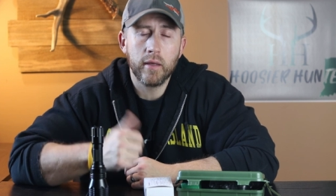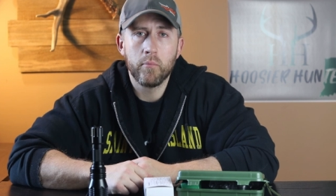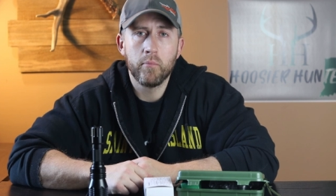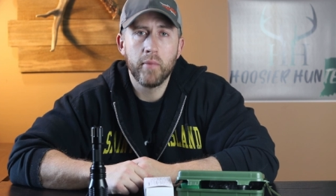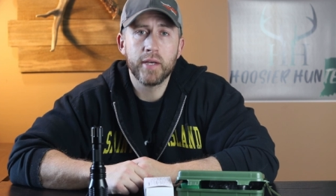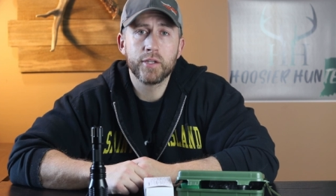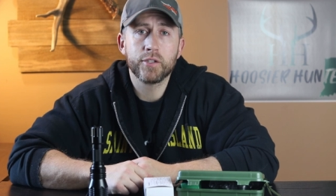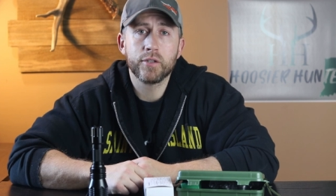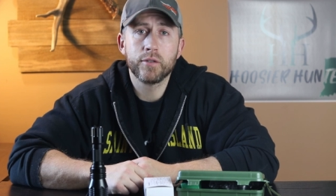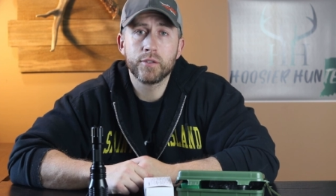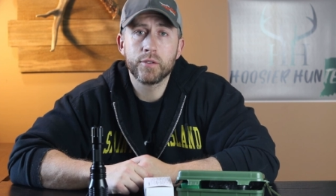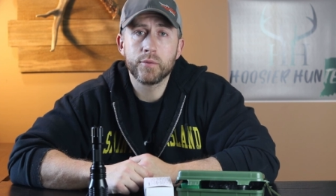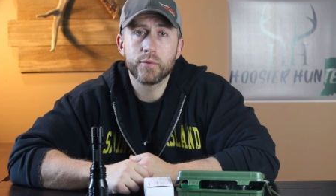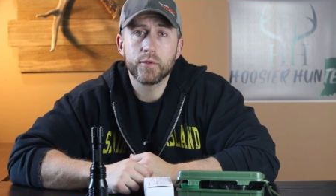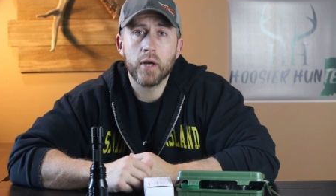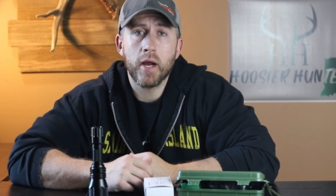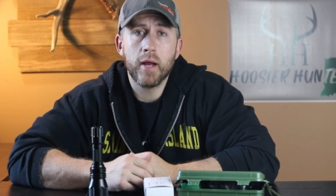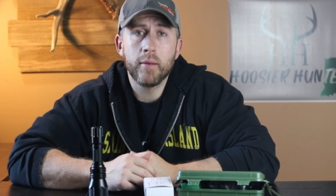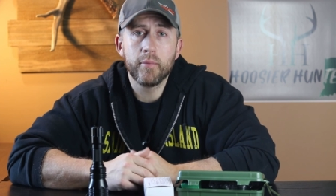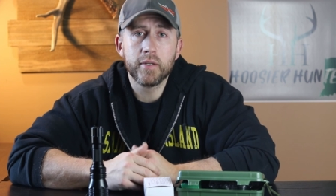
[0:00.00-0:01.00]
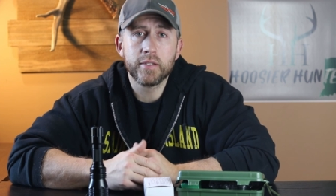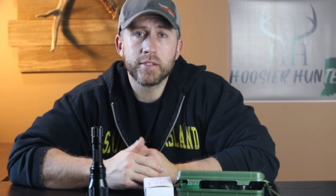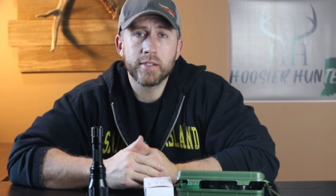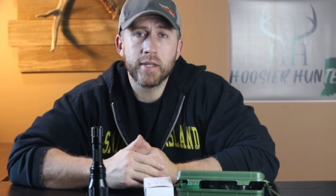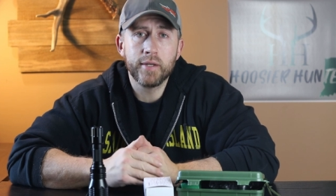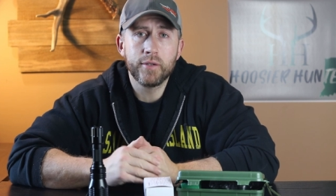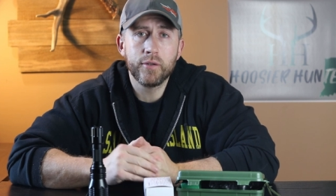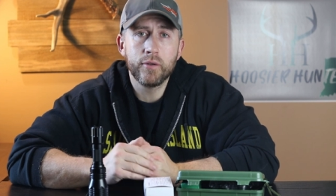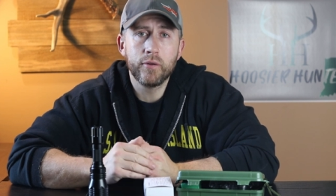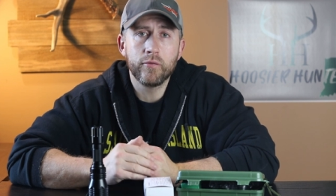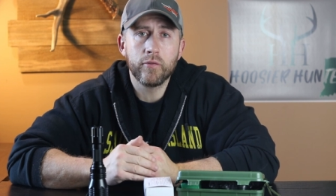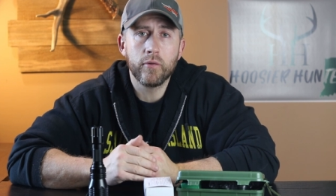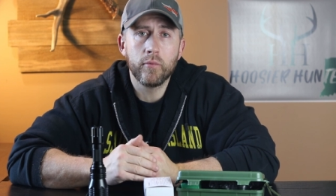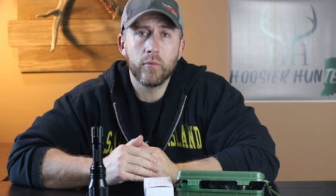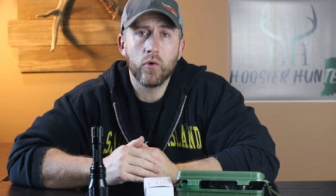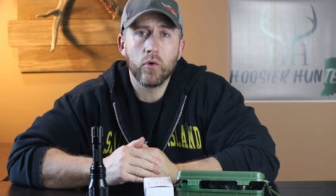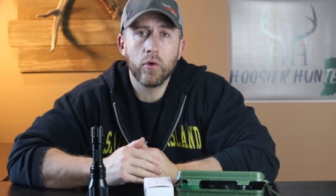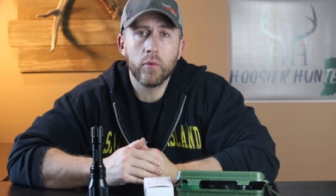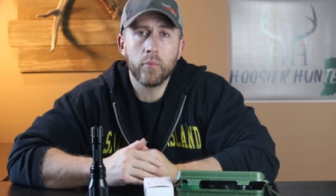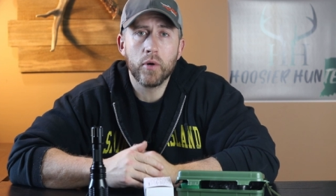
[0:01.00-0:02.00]
Make sure and subscribe to stay tuned for
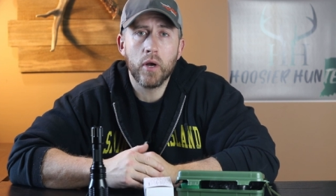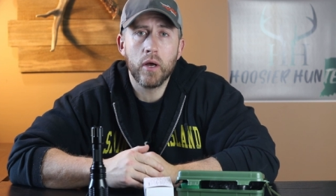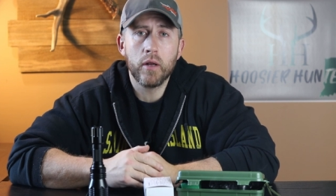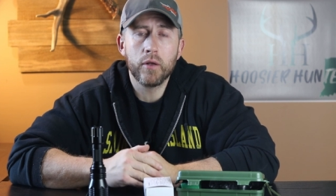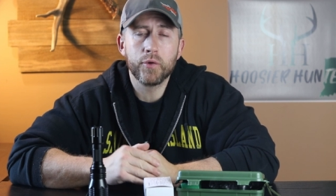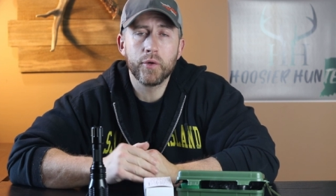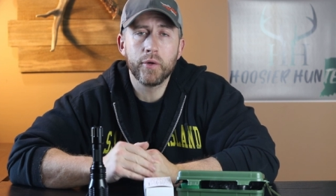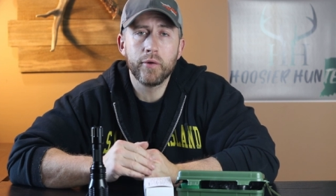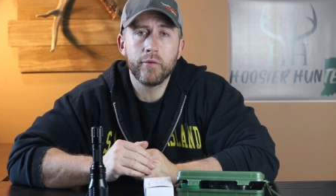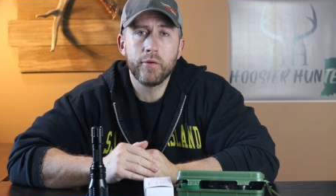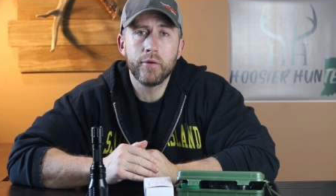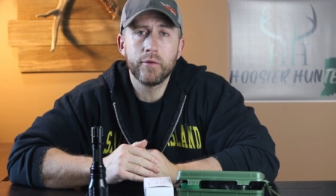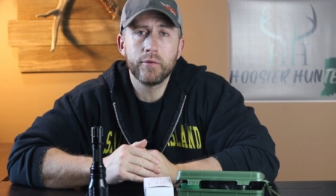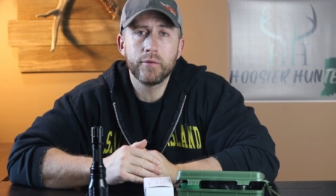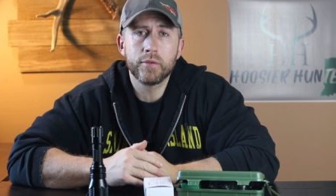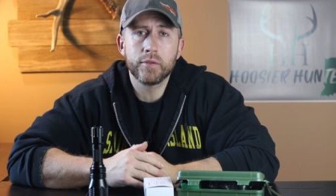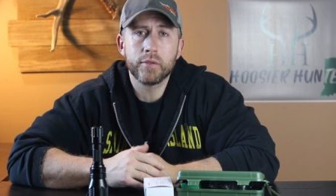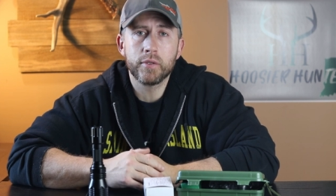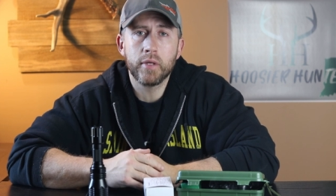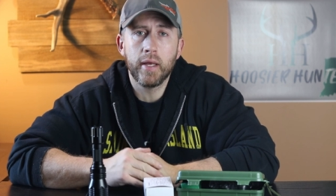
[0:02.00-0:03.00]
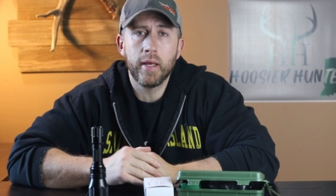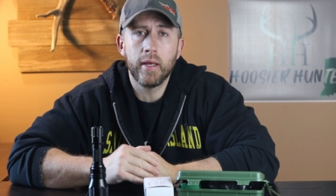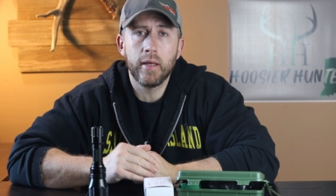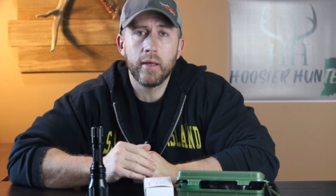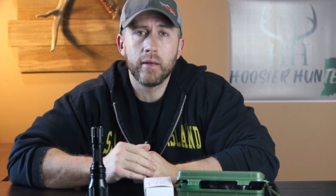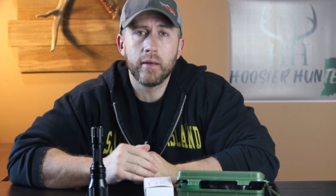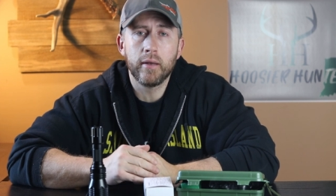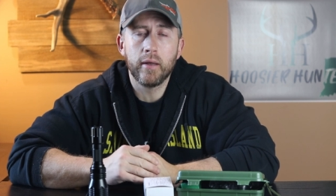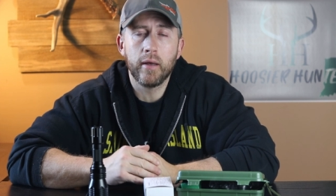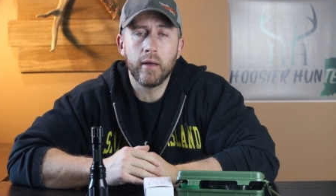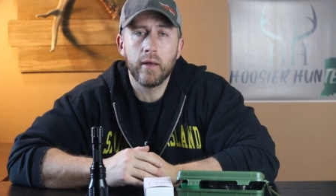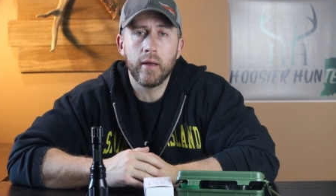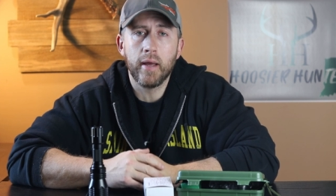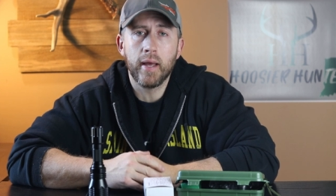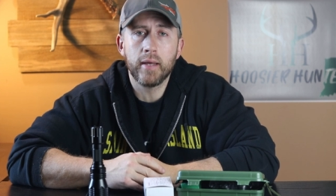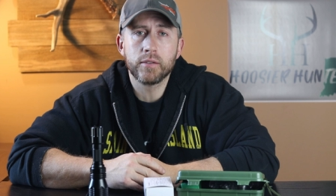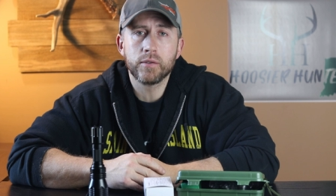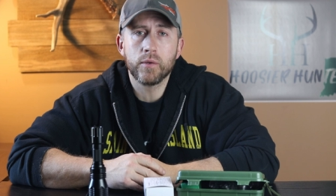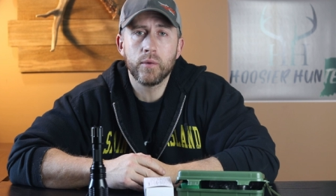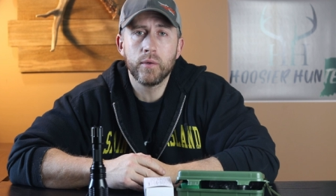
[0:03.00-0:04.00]
more product reviews. And
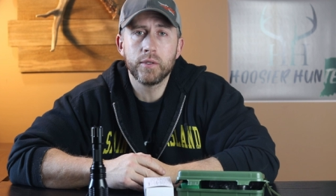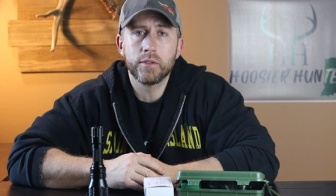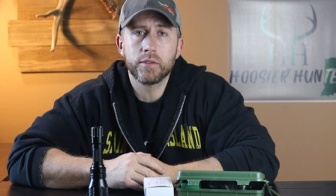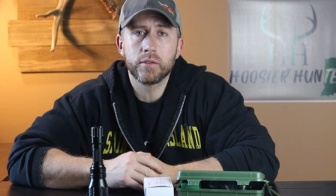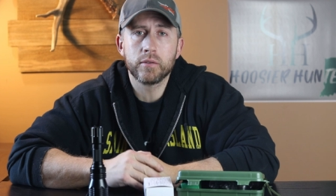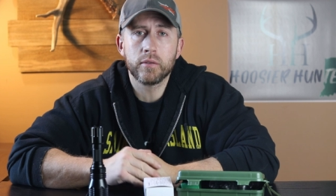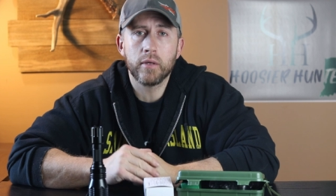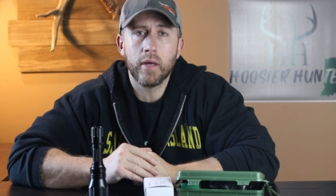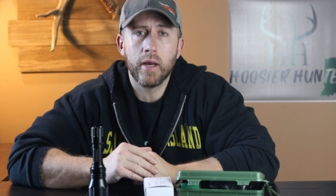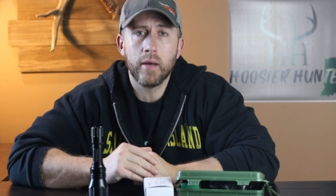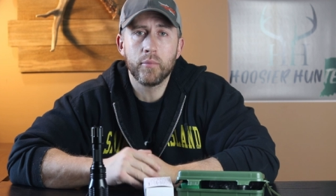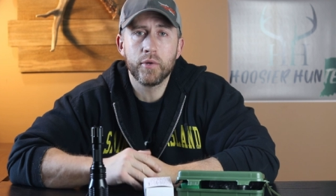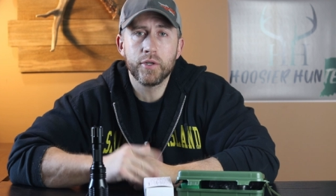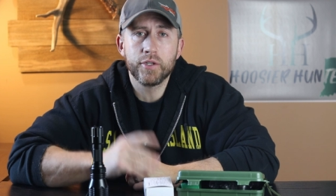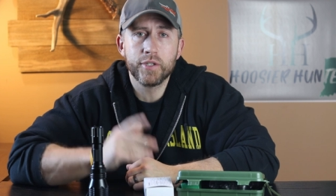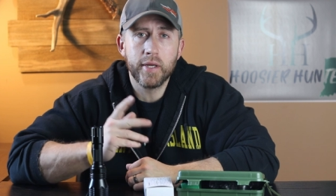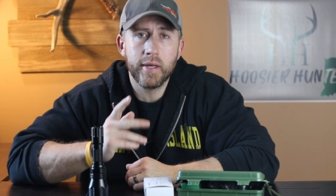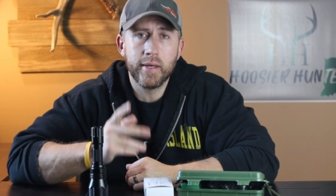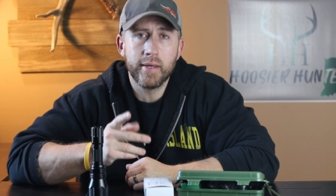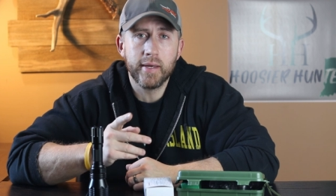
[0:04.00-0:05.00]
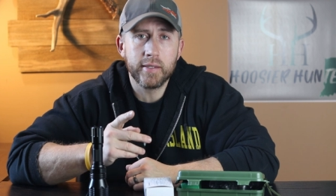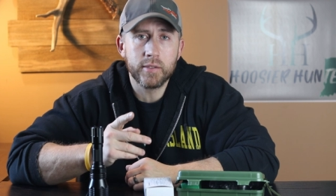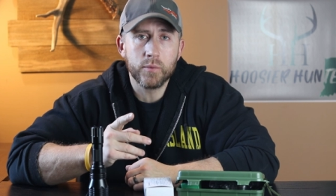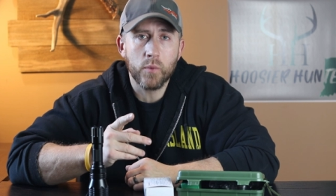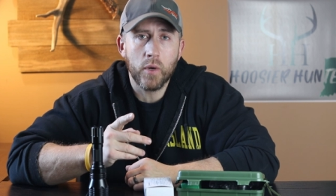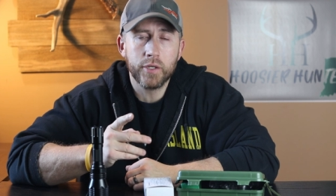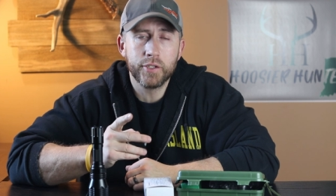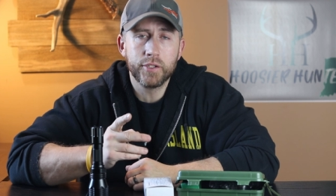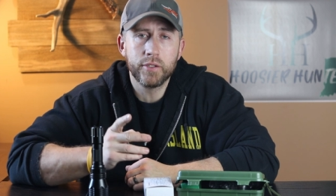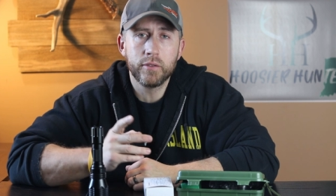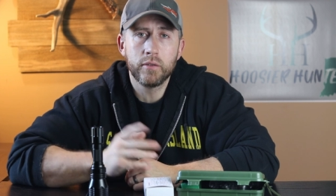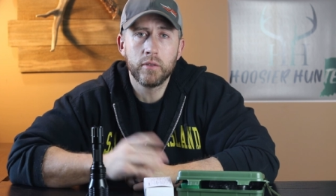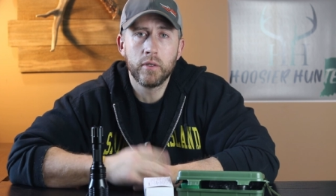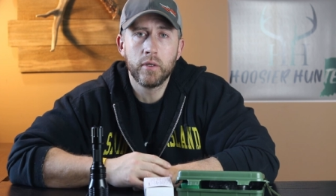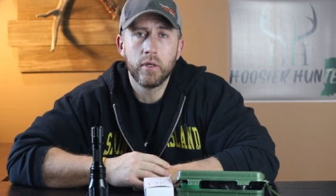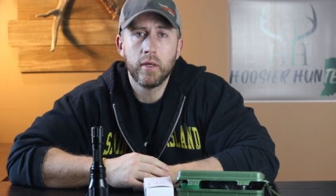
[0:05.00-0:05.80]
as always, I appreciate you guys watching.